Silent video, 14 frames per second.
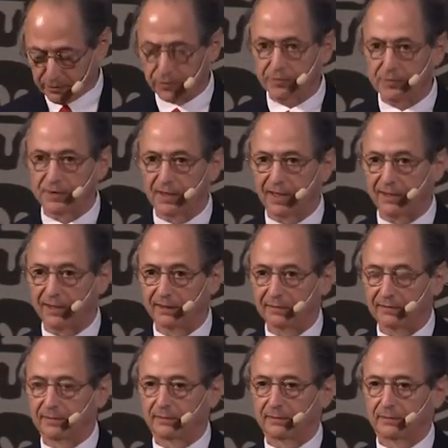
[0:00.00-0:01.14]
to Uppsala
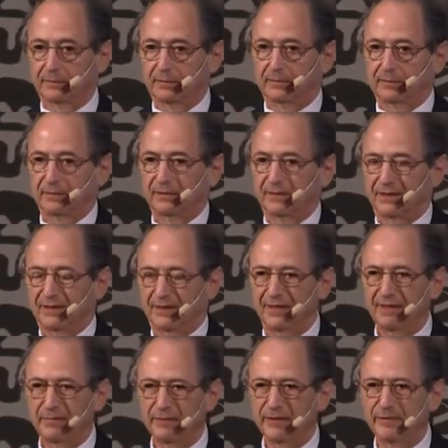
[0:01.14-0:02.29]

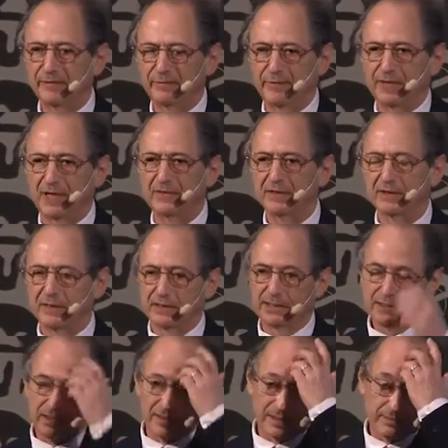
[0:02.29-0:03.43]
in the
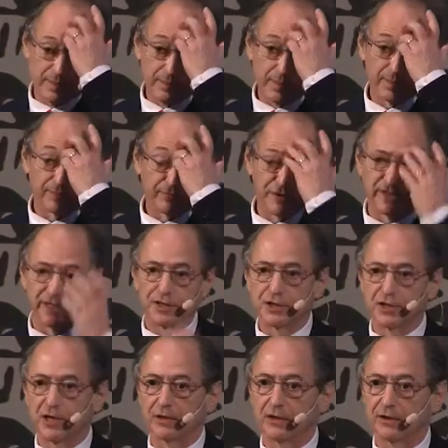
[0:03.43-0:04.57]
mid-70s. I remember visiting
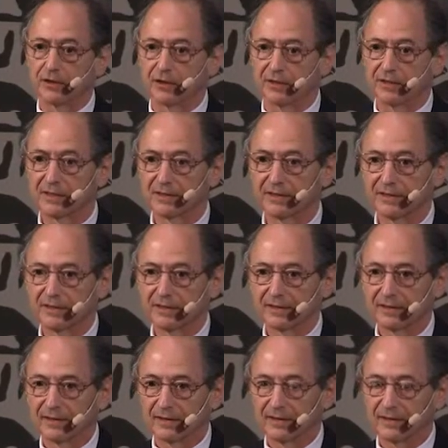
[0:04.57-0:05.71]
Chuck Kurland,
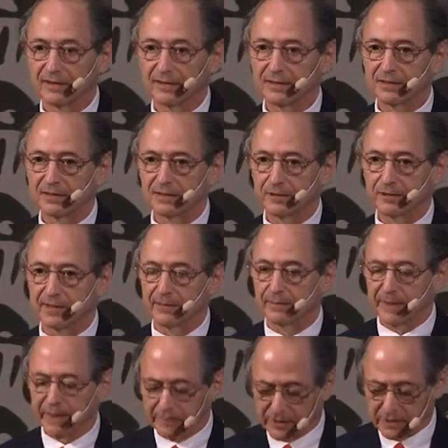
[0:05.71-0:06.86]
so at
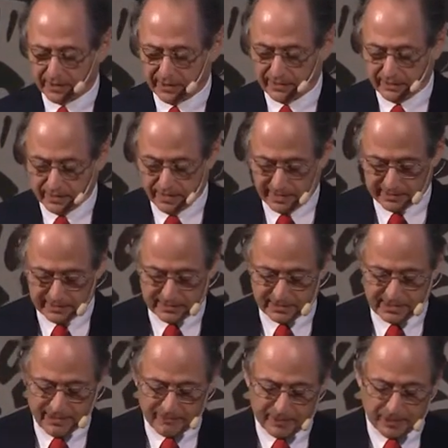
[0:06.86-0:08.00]
BMC, and
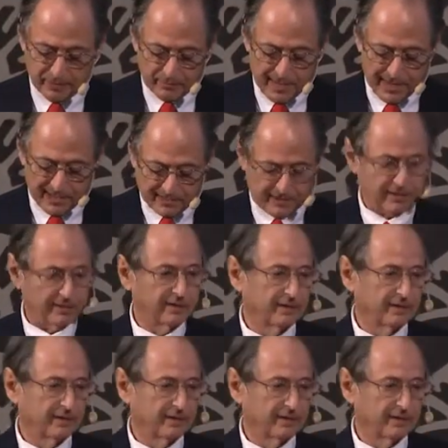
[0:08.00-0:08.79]
have been back